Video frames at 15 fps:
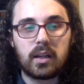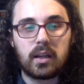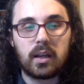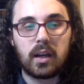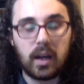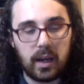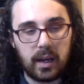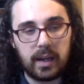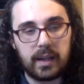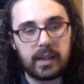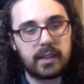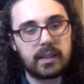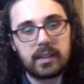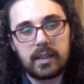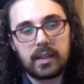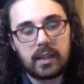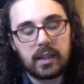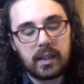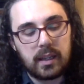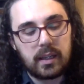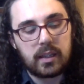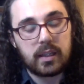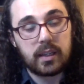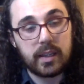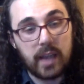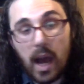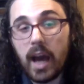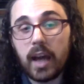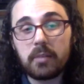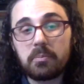
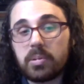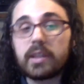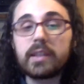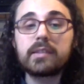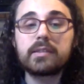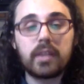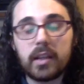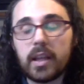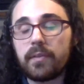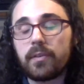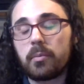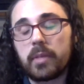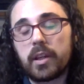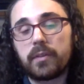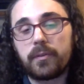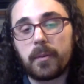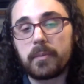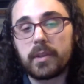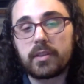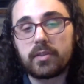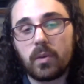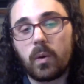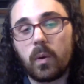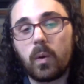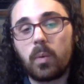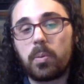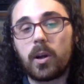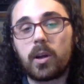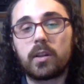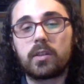God, please deliver me from this cruel
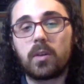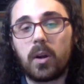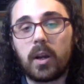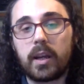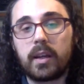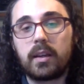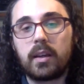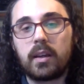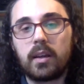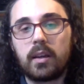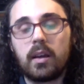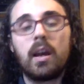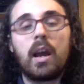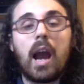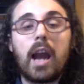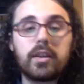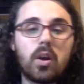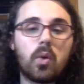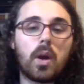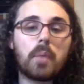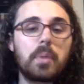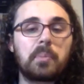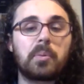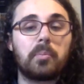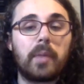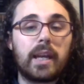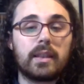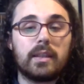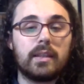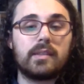purgatory. I know why people
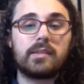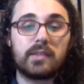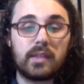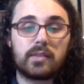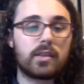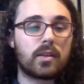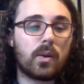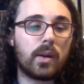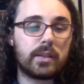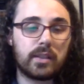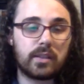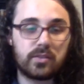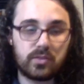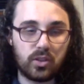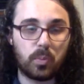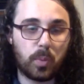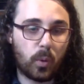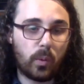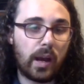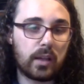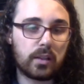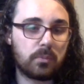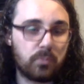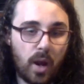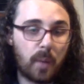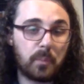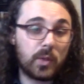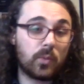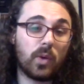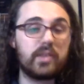make these. Nisekoi did super well and
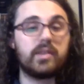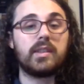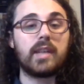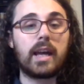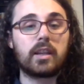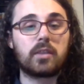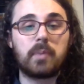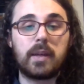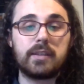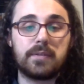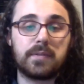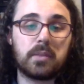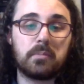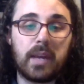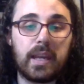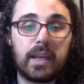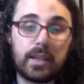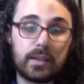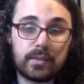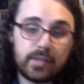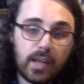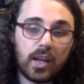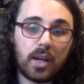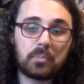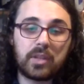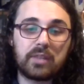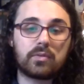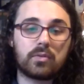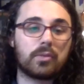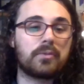probably wasn't that expensive to make, and the setup
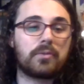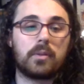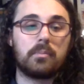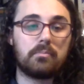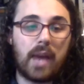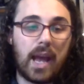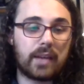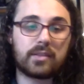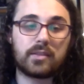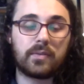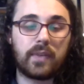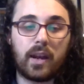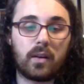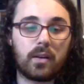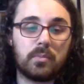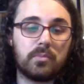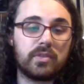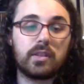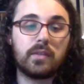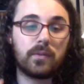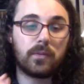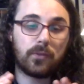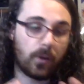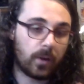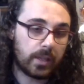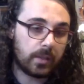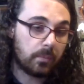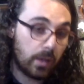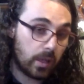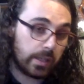leaves room for massive harems and
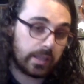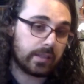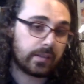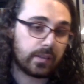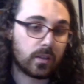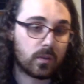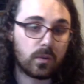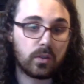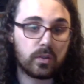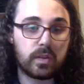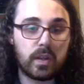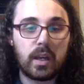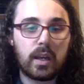40 billion sequels.